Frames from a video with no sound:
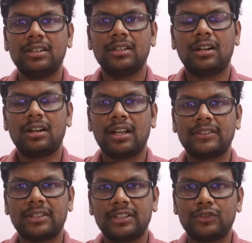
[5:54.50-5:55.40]
loss
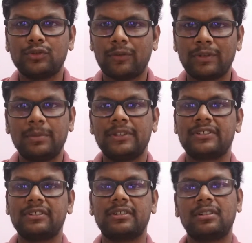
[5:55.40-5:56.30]
on issue of
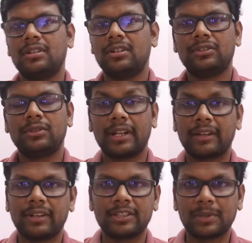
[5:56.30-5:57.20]
debenture. So
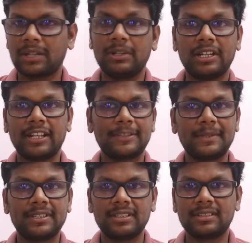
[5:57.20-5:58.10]
likewise preliminary
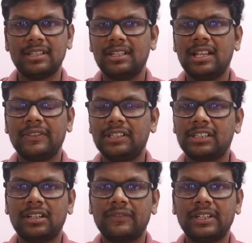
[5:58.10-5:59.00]
expenses, that and
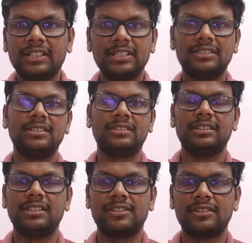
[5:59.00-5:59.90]
all fictitious in
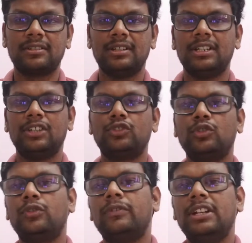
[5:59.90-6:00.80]
nature. So
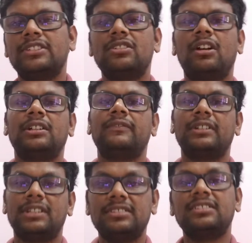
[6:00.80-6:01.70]
goodwill is not a
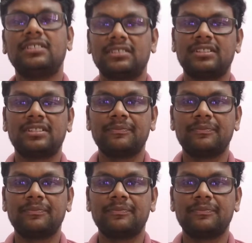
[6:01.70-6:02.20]
fictitious asset,